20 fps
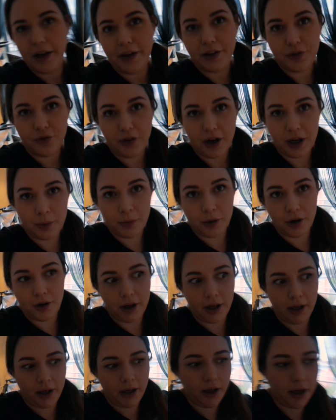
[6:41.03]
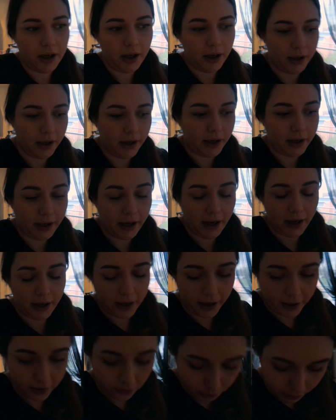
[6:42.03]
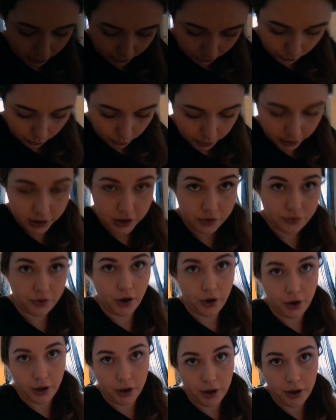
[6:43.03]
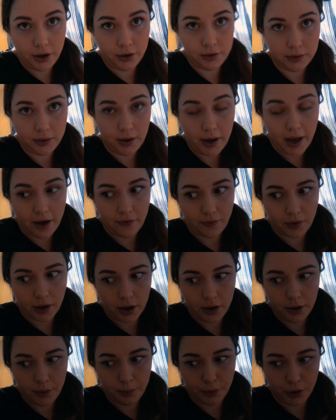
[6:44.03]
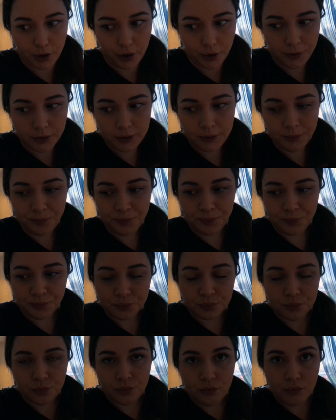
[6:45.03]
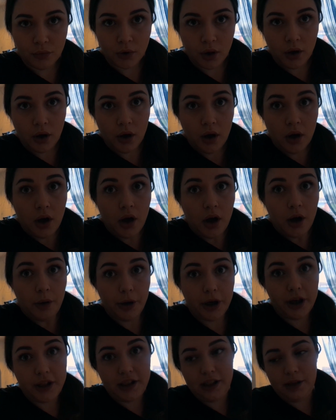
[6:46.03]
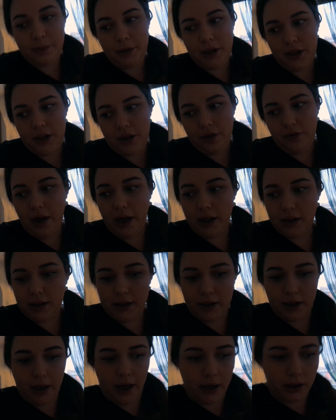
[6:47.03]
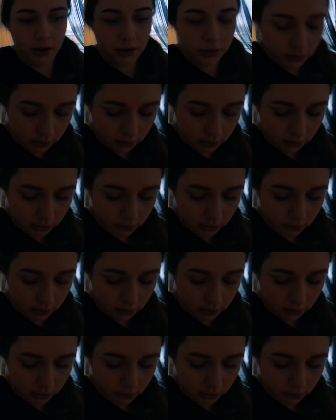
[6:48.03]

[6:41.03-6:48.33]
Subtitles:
Friday morning, and again I have been the worst vlogger ever, but Percy's been to the vets again.